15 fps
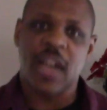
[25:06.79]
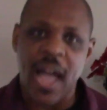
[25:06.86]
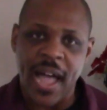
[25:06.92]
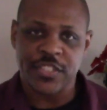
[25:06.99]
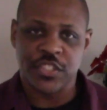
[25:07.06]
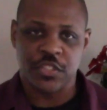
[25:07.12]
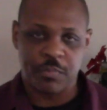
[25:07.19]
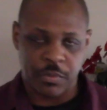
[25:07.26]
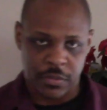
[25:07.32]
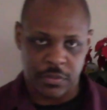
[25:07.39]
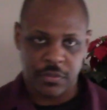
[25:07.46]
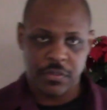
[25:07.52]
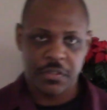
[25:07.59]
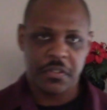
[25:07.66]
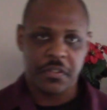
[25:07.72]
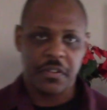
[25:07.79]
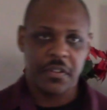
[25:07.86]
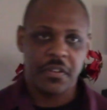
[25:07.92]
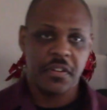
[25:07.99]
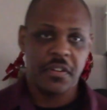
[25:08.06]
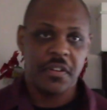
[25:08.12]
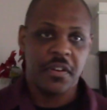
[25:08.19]
gospel.
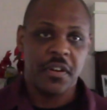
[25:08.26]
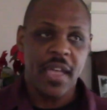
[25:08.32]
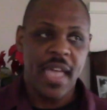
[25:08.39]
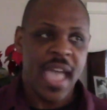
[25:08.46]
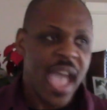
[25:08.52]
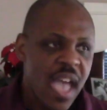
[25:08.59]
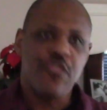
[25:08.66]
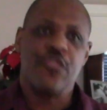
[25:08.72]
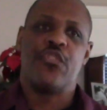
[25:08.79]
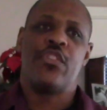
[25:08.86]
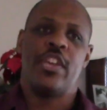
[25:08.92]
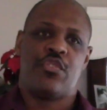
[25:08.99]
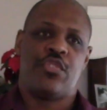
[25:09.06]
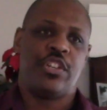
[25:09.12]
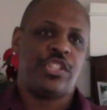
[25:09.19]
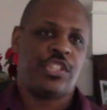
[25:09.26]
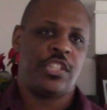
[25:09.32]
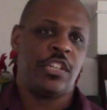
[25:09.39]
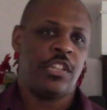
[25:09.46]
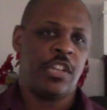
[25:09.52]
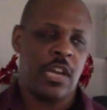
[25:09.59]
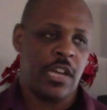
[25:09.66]
Every
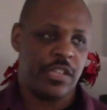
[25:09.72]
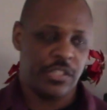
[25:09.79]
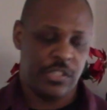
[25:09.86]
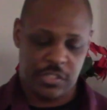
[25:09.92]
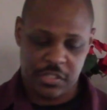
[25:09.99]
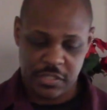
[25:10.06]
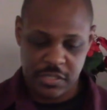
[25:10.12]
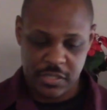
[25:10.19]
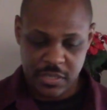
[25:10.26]
Christian does.